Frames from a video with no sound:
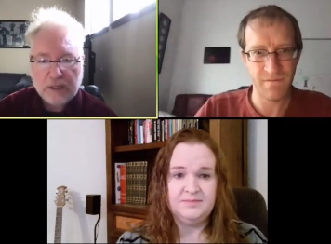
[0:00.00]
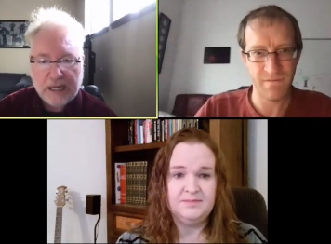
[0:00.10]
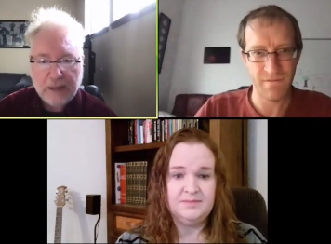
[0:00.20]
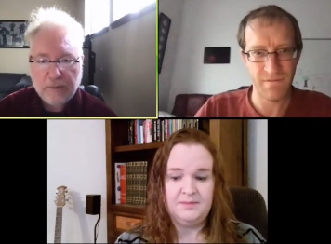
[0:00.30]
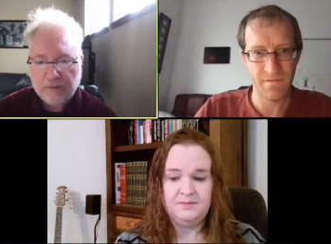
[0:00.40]

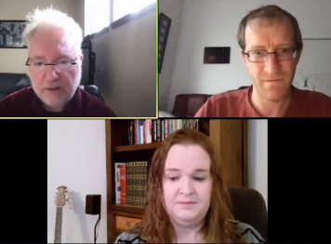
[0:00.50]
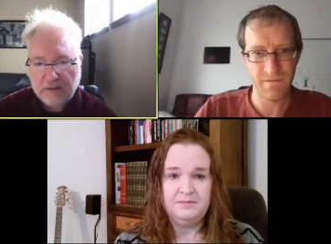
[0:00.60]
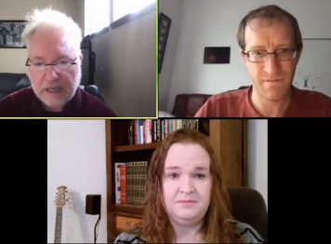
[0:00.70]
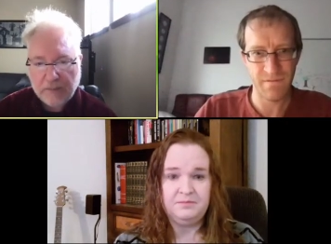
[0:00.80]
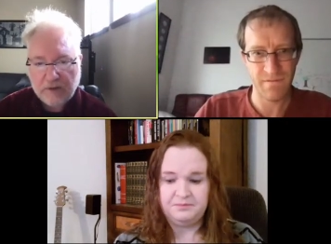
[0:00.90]
Speaker 1: names for the
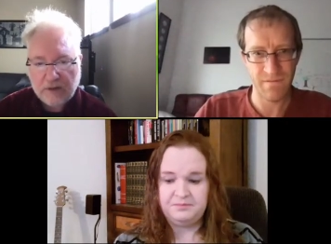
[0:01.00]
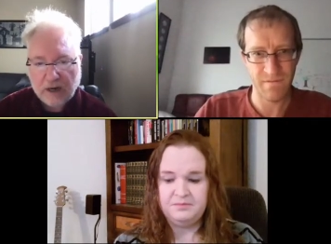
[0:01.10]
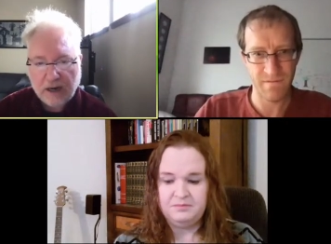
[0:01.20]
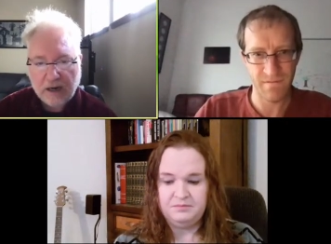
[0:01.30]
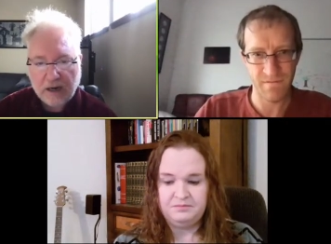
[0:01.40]
same
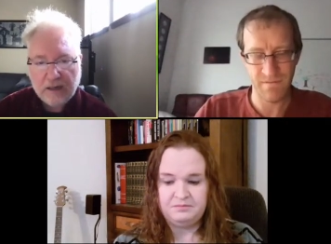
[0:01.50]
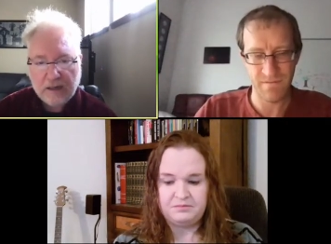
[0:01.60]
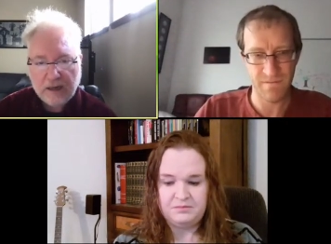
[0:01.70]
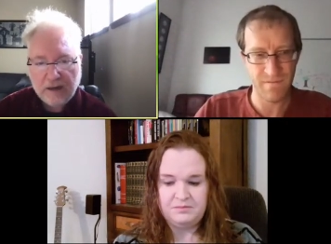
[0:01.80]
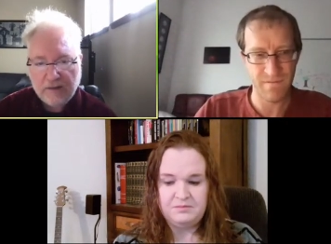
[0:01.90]
star.
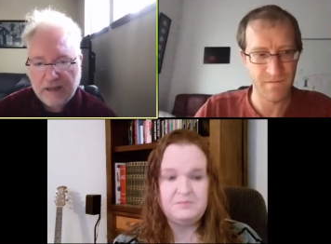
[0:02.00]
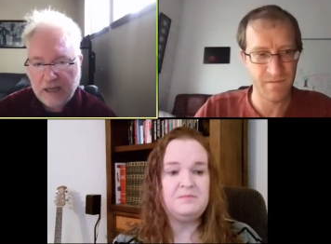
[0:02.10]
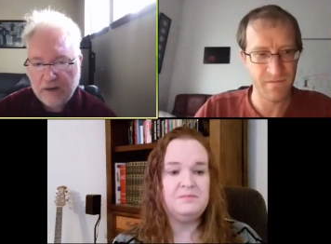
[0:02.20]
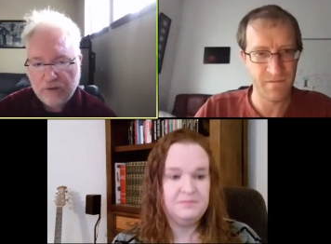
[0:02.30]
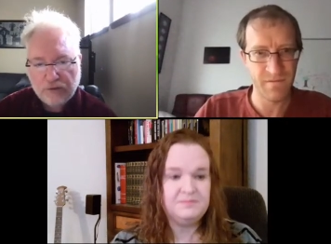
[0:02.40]
Is
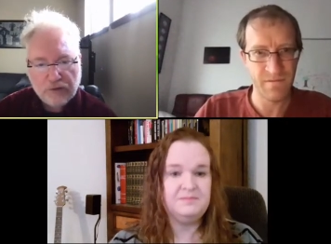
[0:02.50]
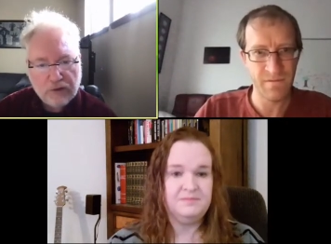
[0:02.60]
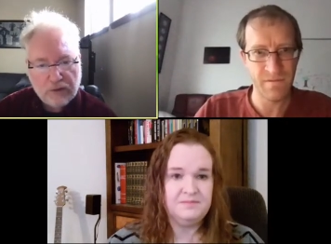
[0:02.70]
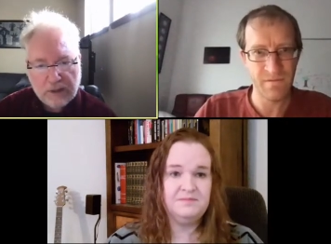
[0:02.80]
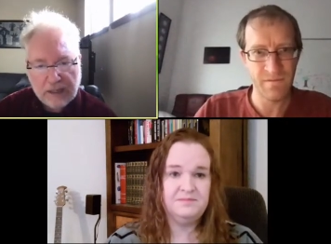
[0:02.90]
that
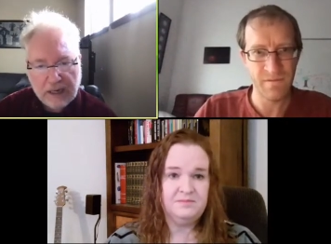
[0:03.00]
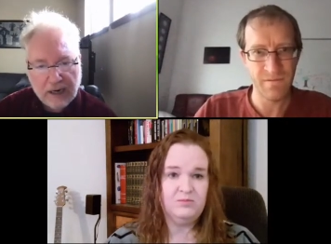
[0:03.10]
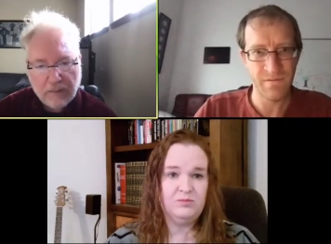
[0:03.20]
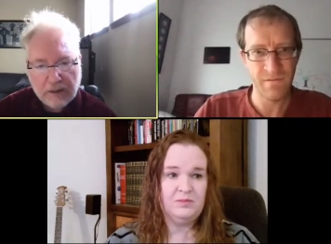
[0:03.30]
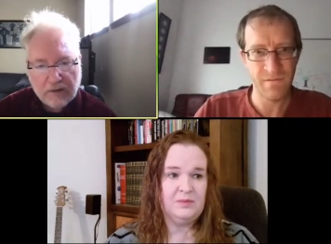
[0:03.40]
true in
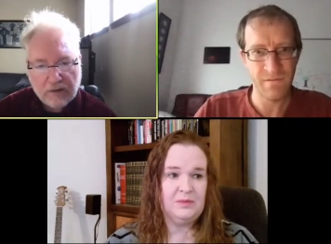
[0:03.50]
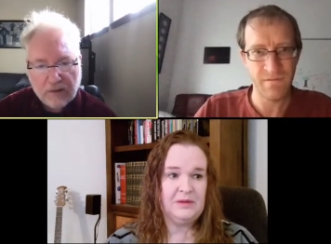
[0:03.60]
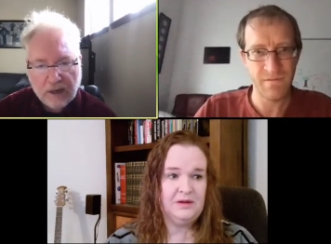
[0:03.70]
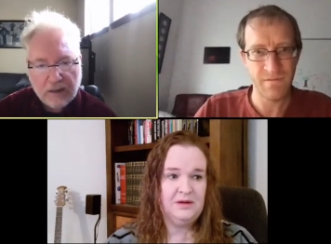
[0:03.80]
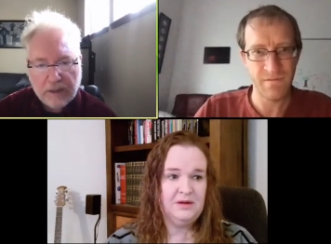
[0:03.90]
Arabic
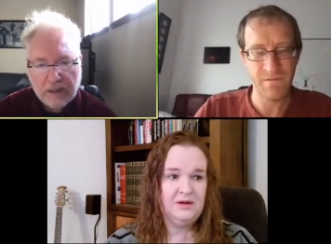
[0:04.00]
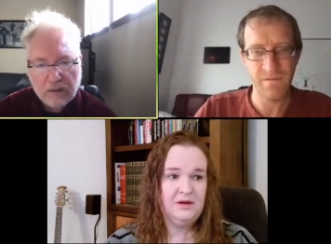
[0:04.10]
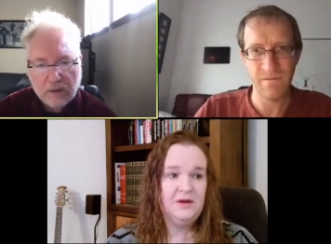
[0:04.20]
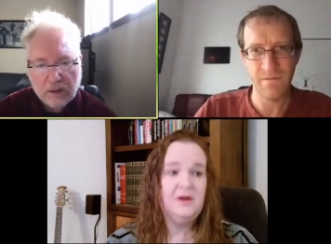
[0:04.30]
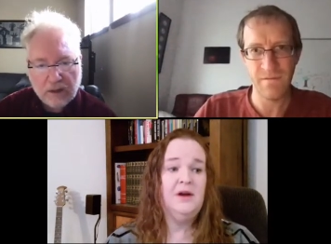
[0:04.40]
astronomy,
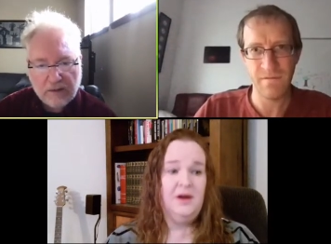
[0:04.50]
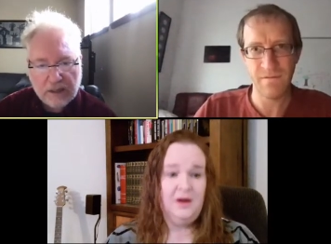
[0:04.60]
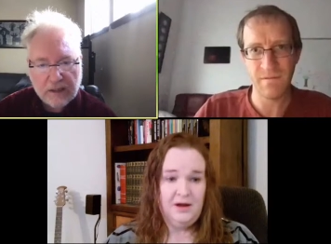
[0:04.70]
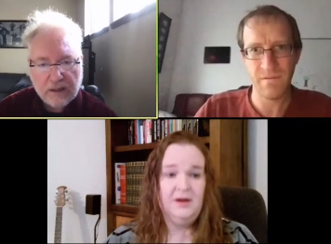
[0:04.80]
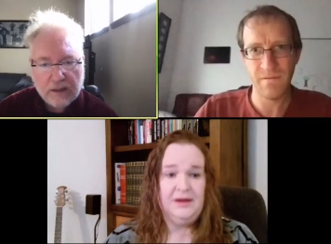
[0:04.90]
or is
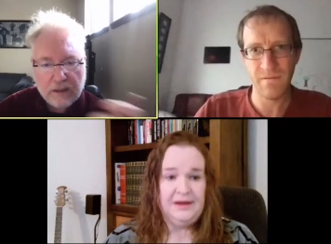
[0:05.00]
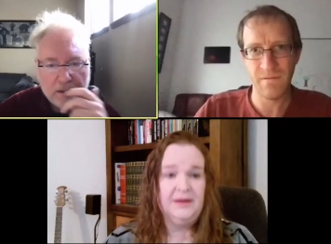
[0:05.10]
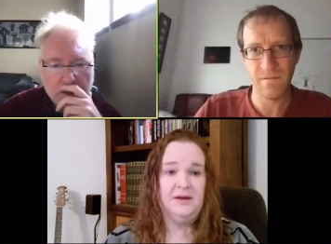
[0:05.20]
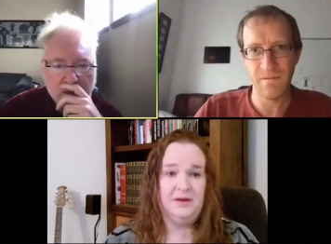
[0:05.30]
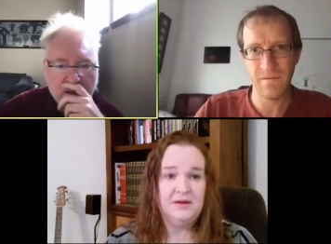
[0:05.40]
it?
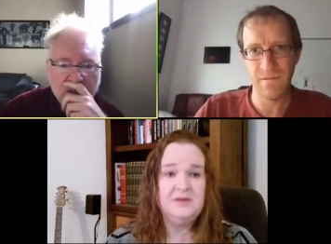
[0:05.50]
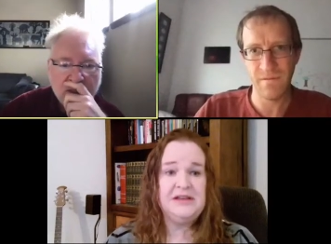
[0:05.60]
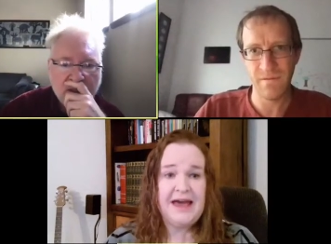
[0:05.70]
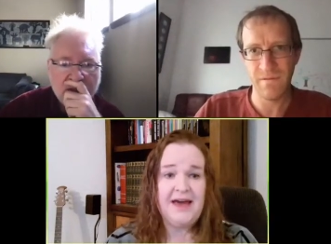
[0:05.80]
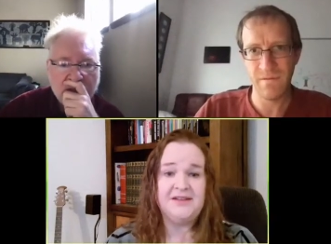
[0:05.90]

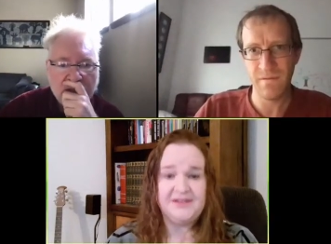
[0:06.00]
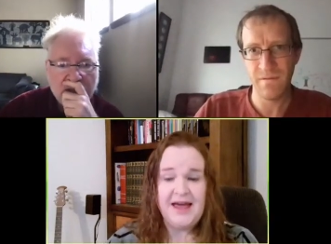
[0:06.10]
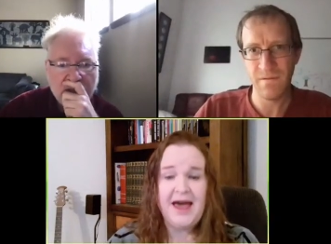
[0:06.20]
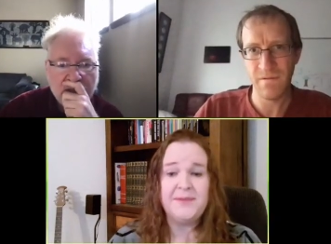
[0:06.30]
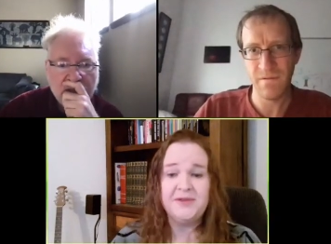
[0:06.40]
Speaker 2: Yes,
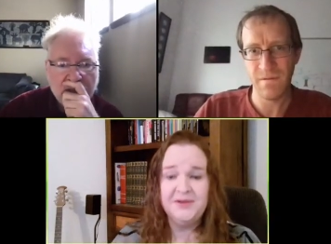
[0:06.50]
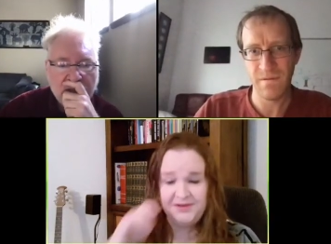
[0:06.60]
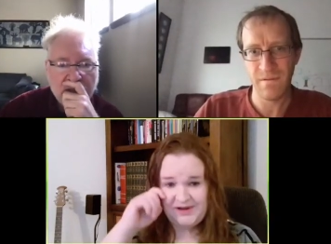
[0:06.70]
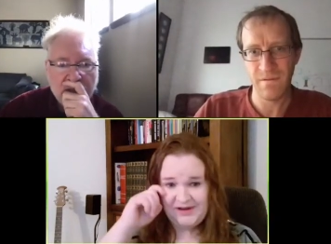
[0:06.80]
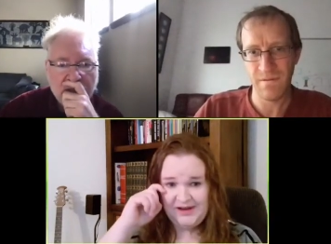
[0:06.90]

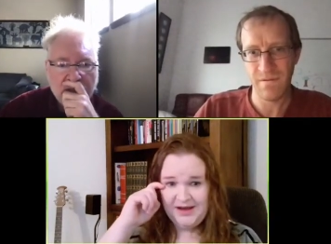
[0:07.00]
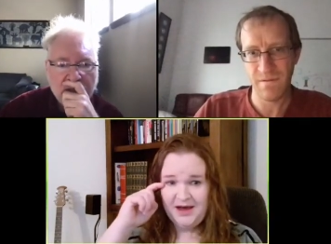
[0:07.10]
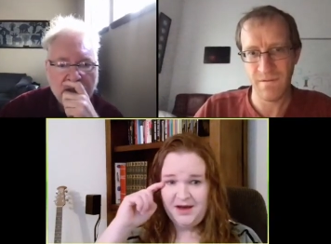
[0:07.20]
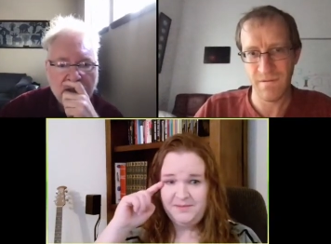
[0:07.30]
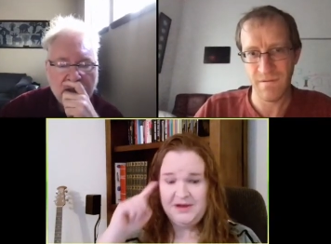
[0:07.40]
absolutely.
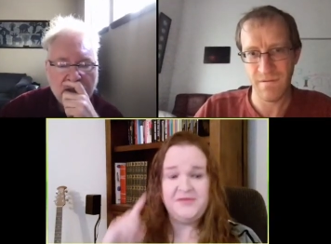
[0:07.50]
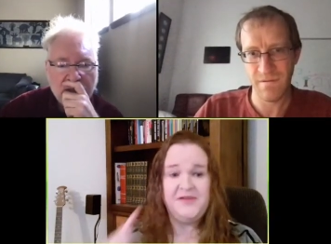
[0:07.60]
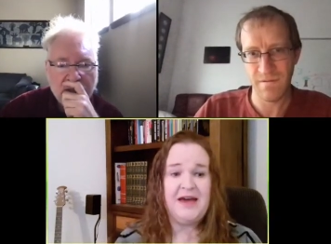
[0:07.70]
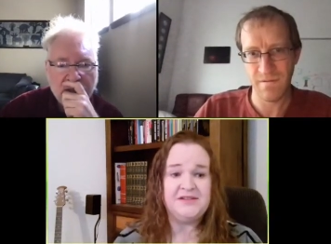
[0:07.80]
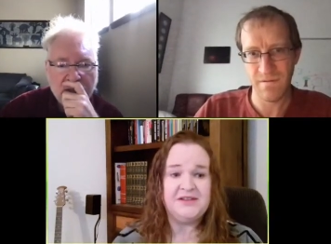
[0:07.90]
In
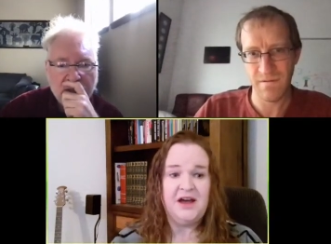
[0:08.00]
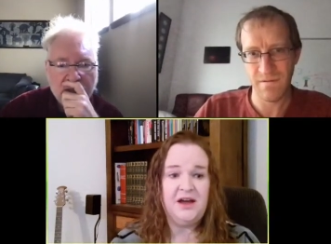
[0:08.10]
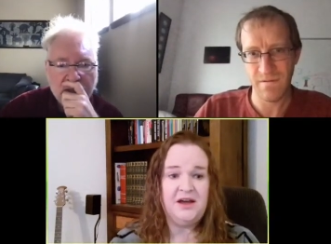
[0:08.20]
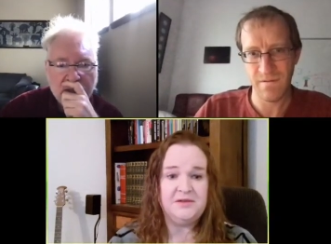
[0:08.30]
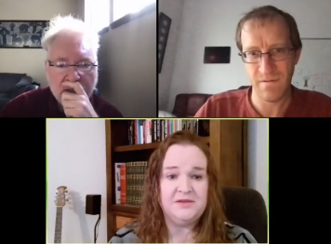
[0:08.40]
fact,
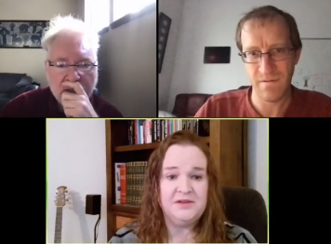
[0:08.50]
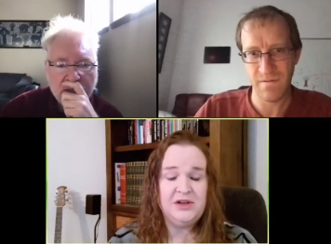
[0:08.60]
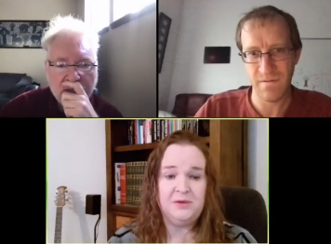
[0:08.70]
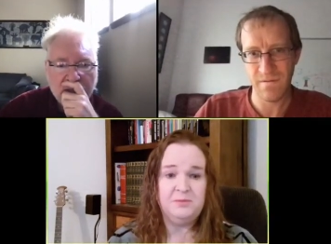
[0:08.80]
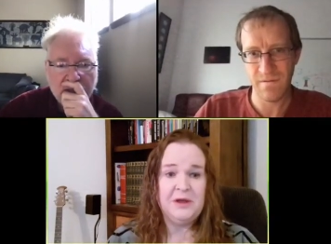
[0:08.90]

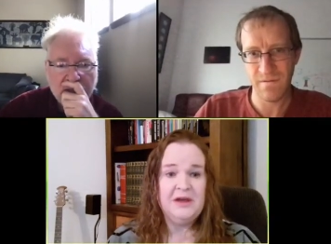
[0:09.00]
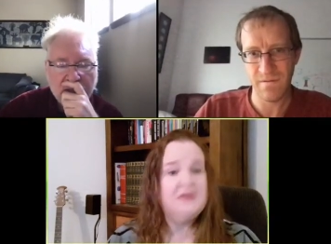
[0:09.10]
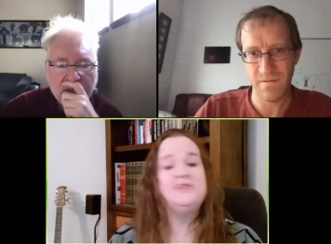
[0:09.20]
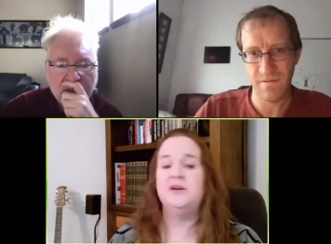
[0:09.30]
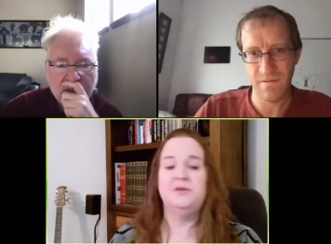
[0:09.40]

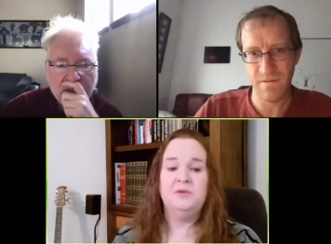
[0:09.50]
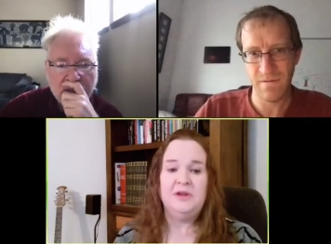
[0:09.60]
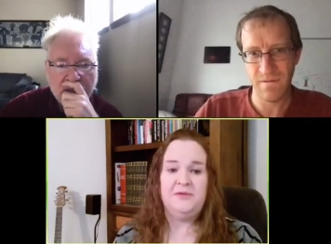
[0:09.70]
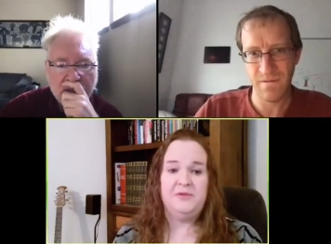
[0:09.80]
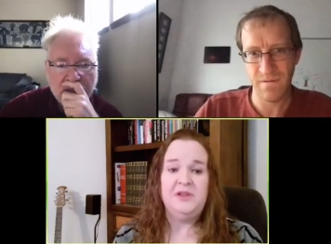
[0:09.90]
so
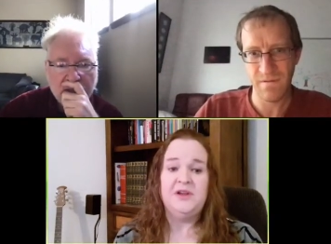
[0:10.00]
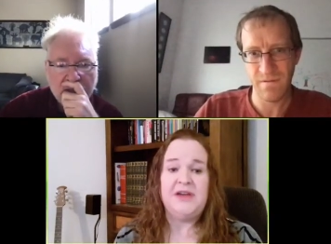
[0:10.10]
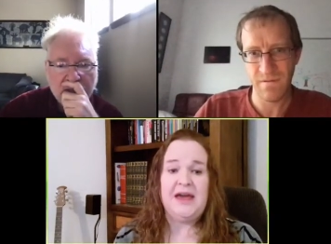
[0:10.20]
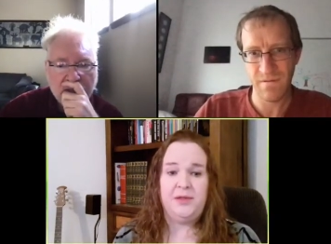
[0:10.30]
if we look at